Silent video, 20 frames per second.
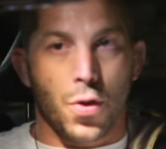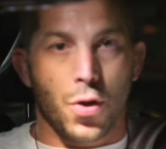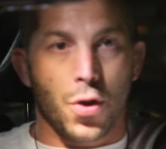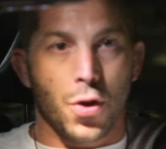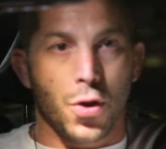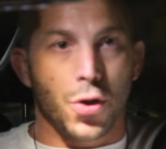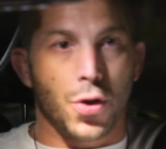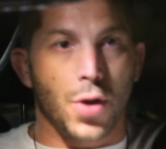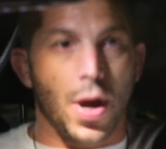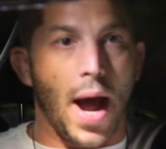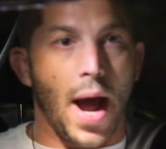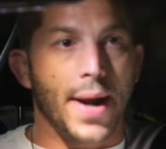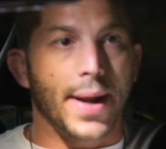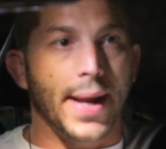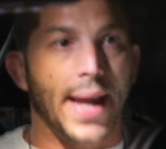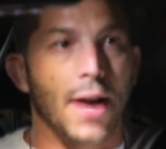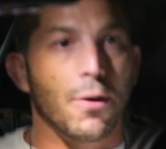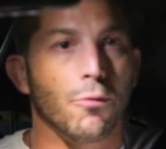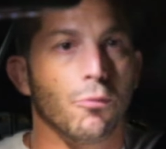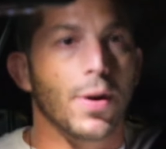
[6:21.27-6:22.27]
you gotta
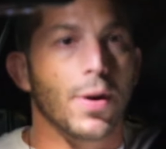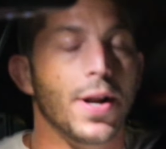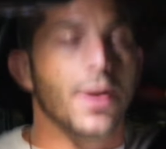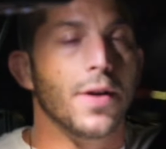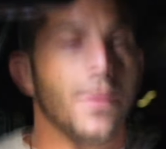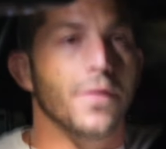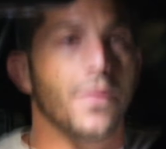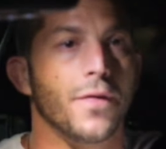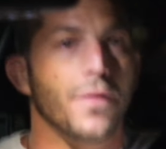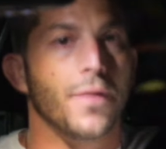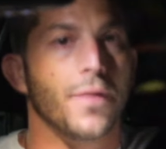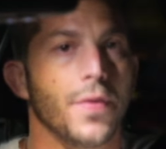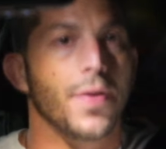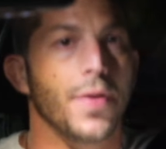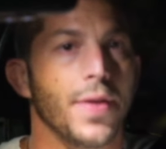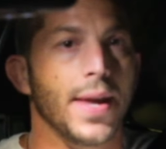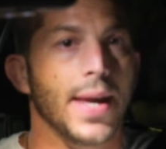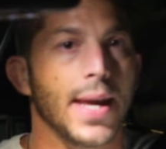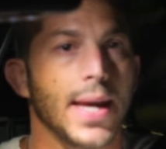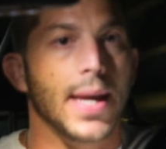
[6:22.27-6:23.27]
get rid
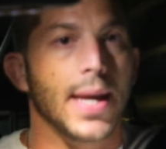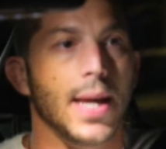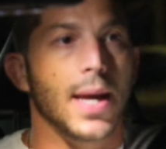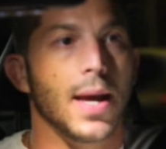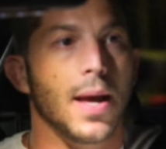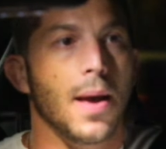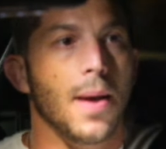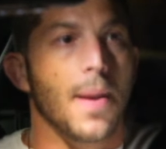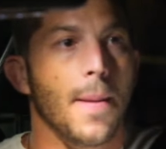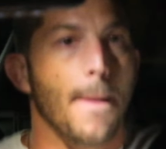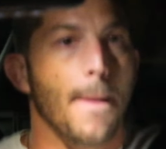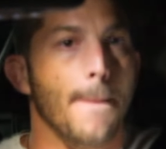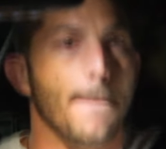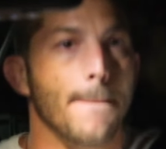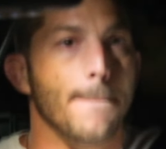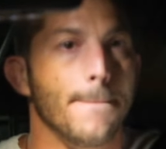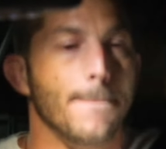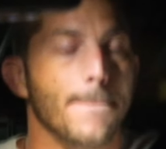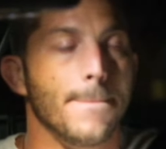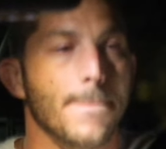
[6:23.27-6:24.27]
of the
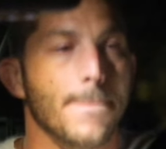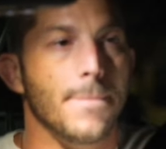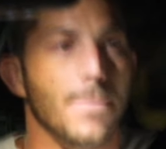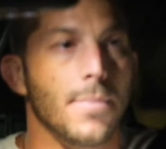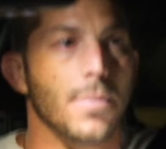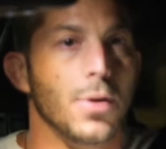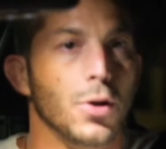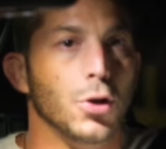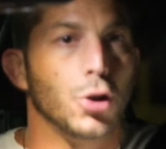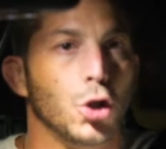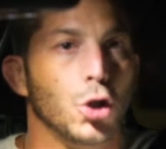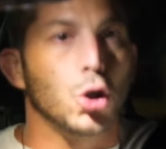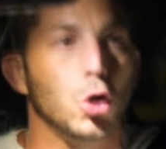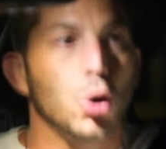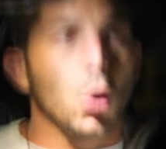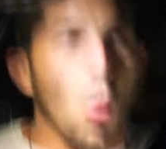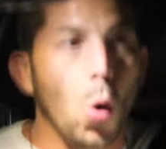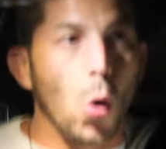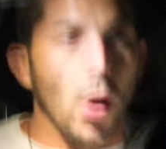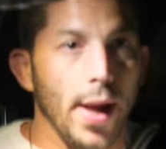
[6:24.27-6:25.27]

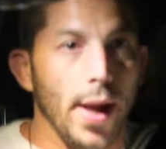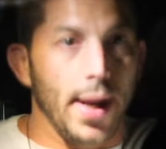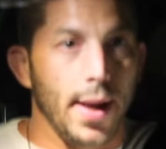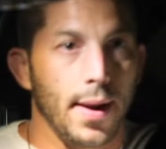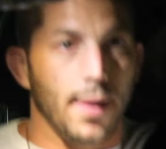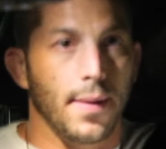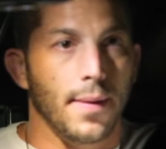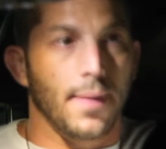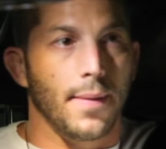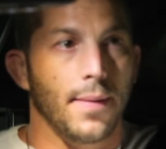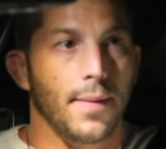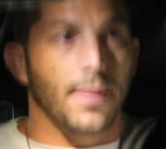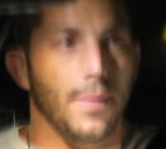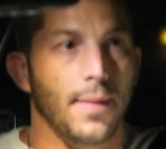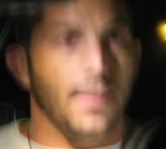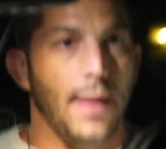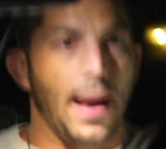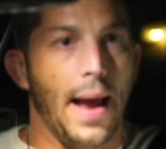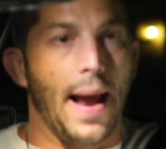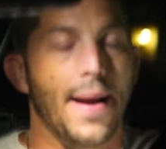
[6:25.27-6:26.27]
soy
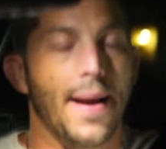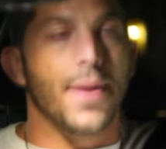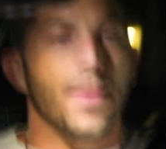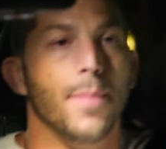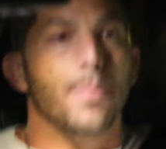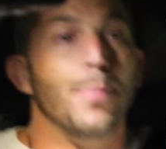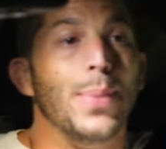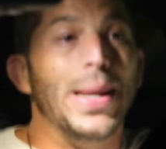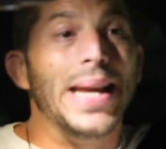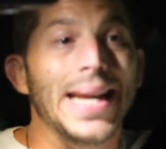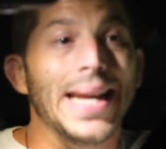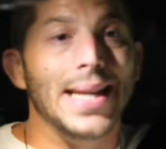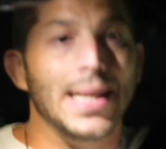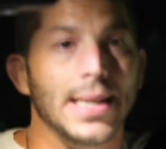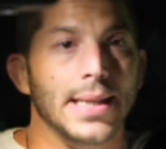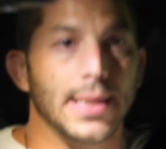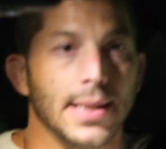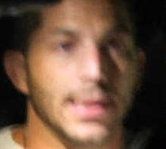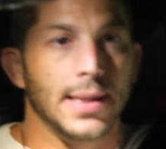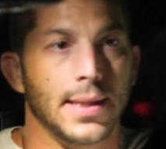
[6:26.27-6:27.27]
and the
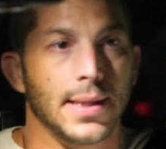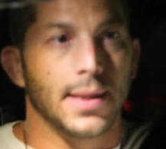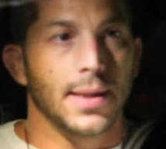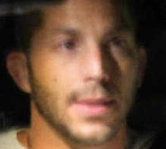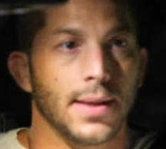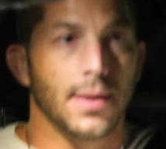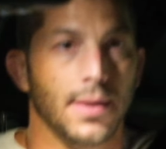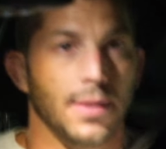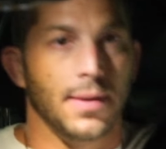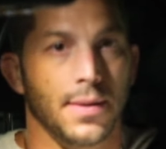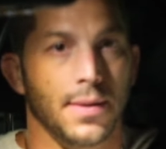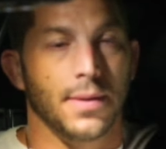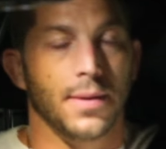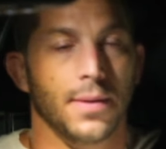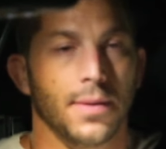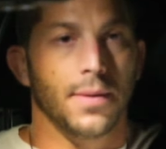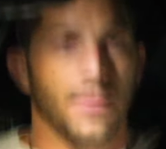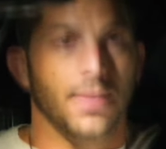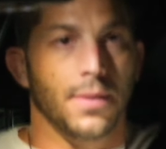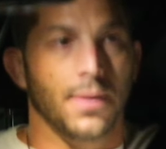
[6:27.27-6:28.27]
beans,
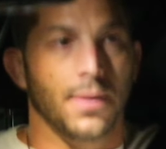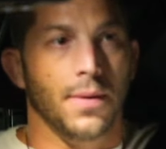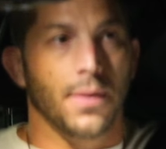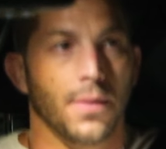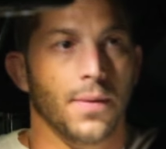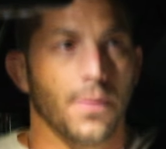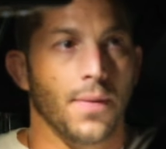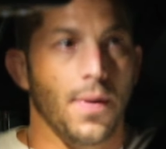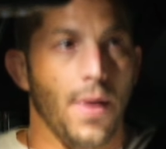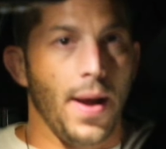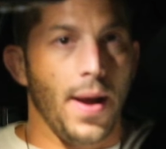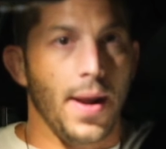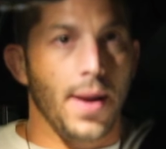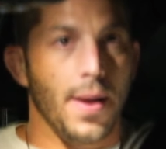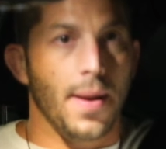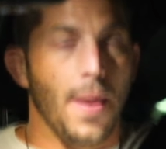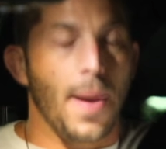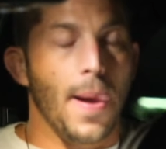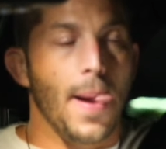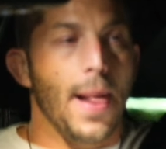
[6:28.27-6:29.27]

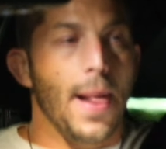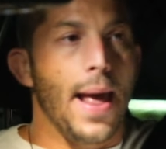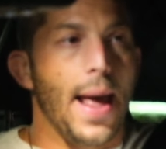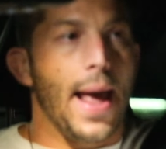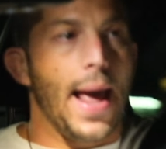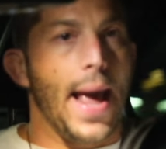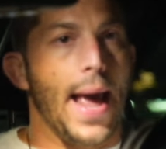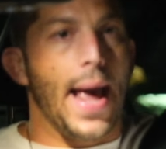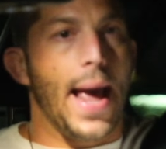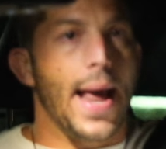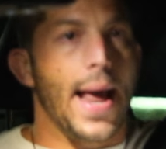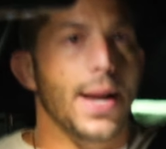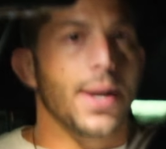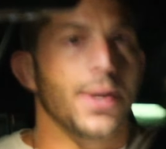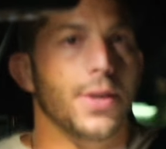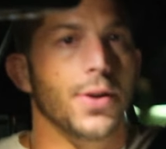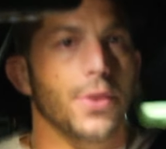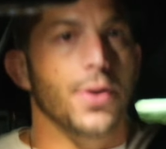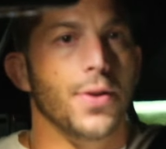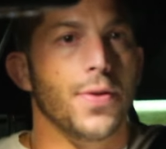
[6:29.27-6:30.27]
right?
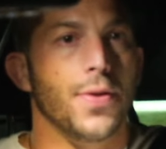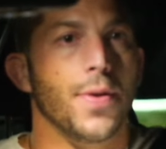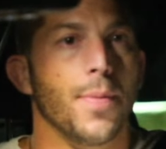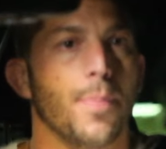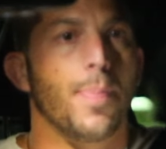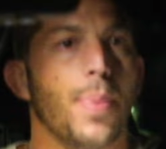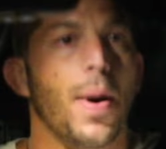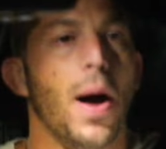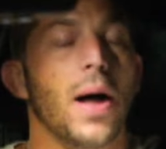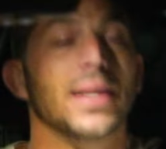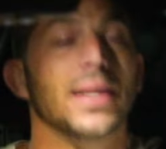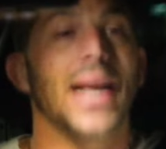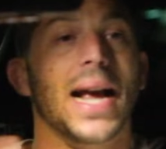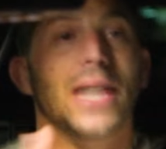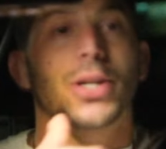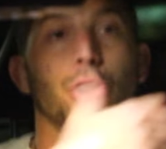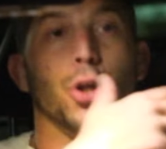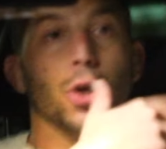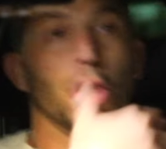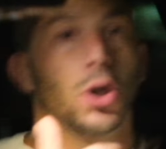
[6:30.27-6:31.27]
And the
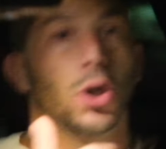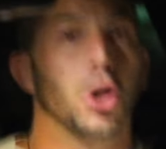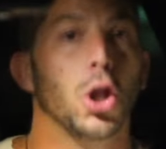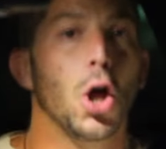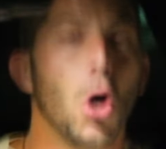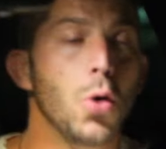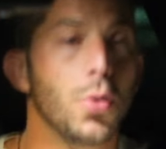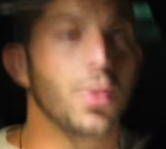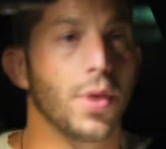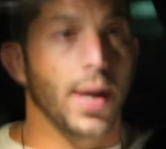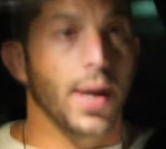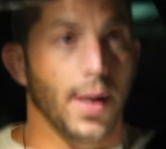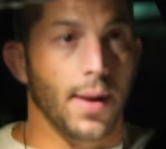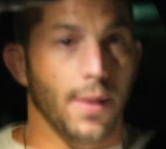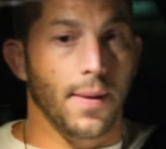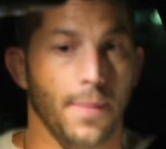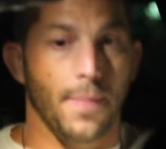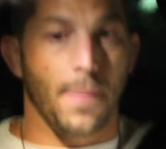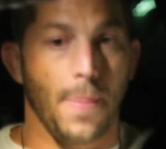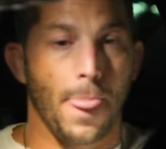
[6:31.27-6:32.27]
polyester
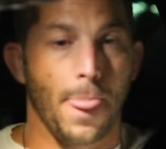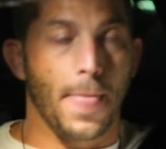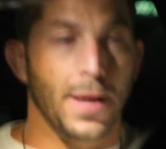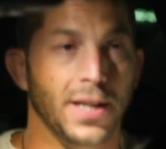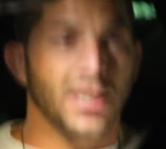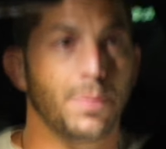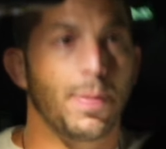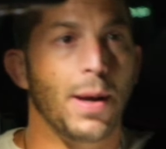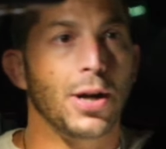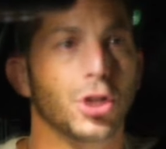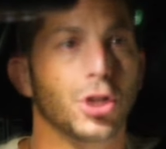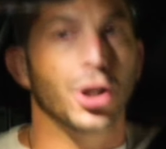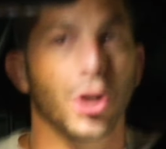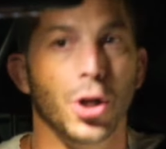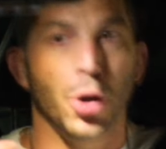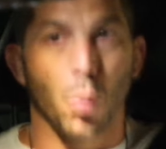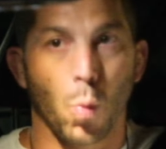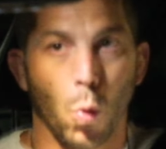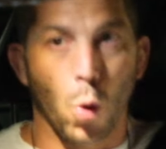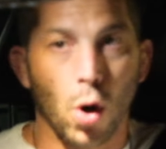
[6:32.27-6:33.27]
clothing, especially
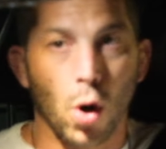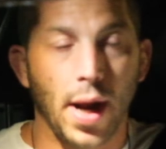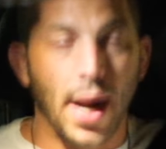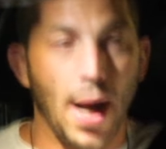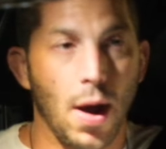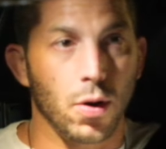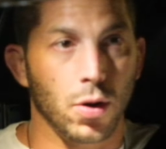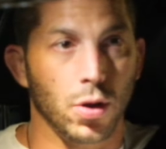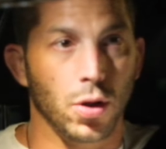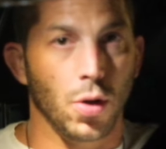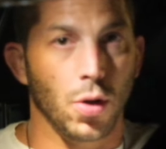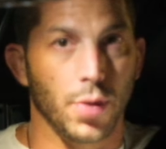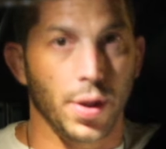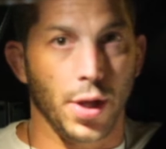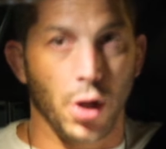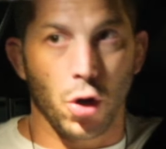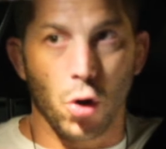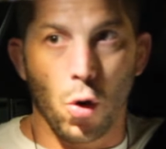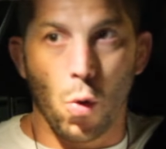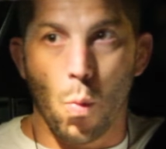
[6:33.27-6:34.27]
your workout
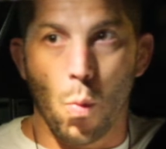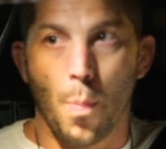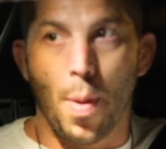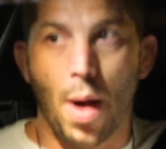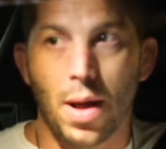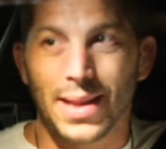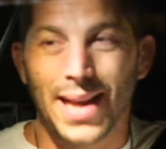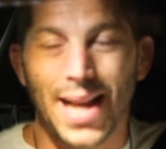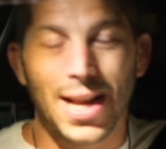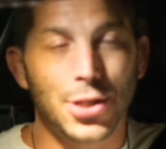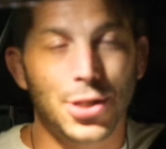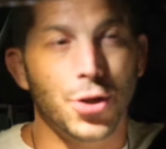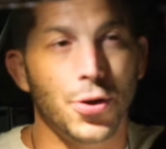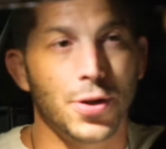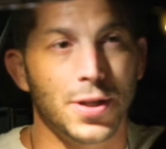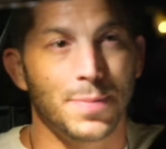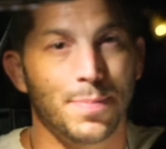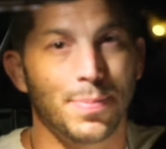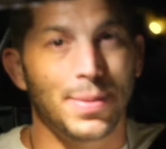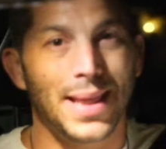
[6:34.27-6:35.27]
clothing. You don't, polyester
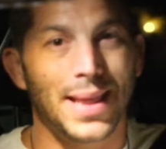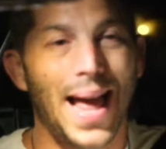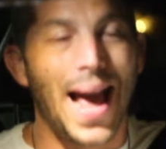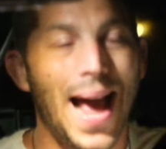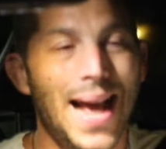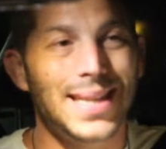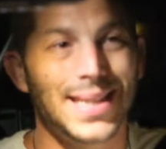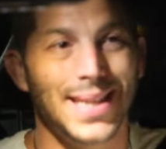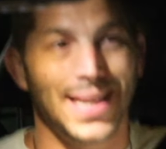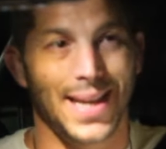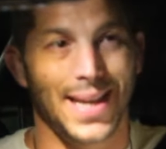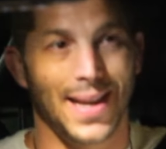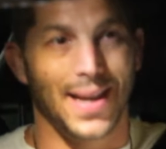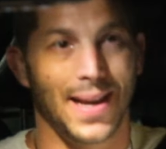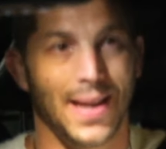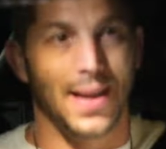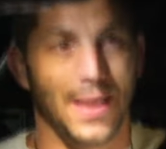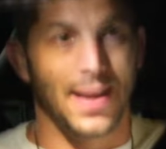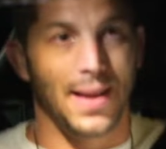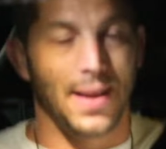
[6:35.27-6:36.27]
is plastic.